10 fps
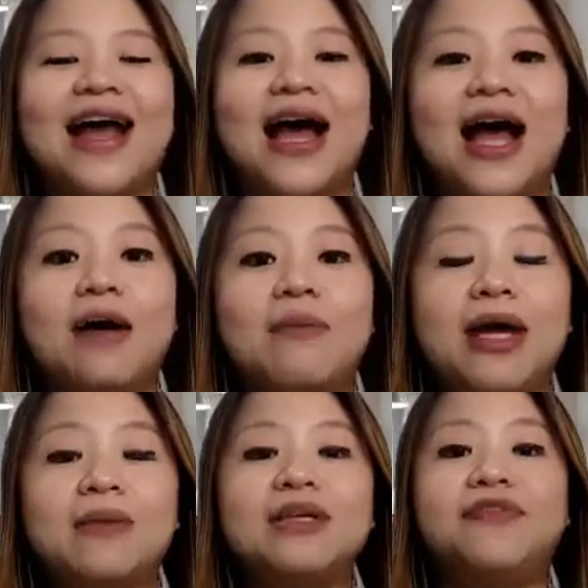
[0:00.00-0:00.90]
My
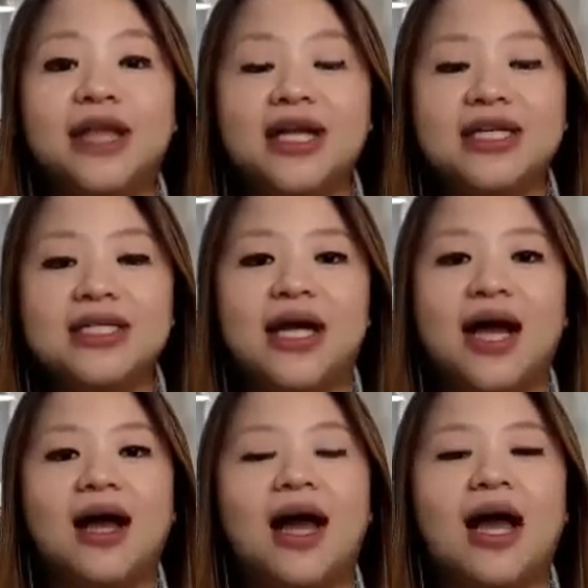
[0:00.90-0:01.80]
name is Phyllis.
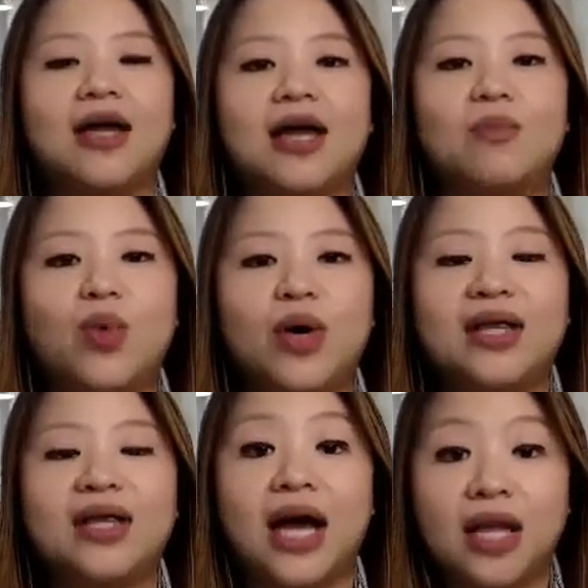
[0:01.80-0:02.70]
I am
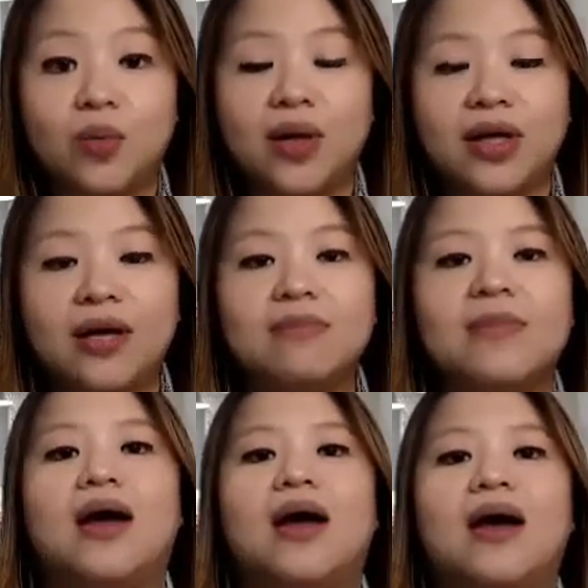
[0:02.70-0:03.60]
with Keller Williams.
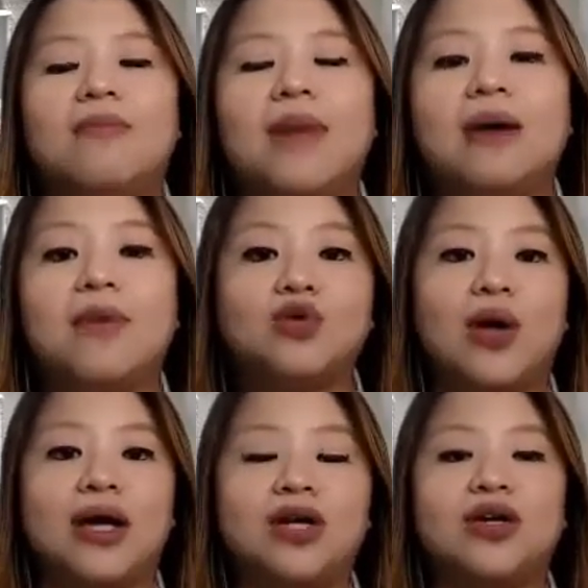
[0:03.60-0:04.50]
I'm also
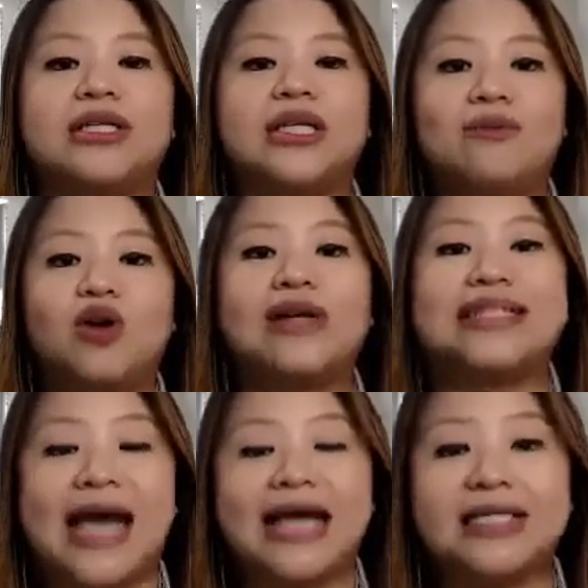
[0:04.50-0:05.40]
under a team called
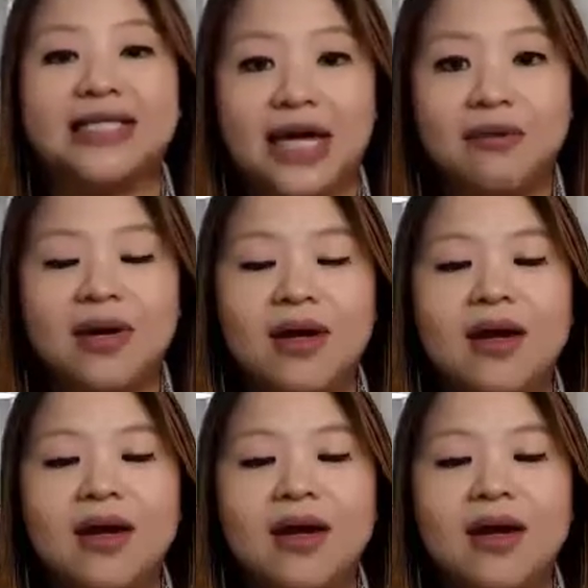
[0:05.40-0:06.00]
Tech Team.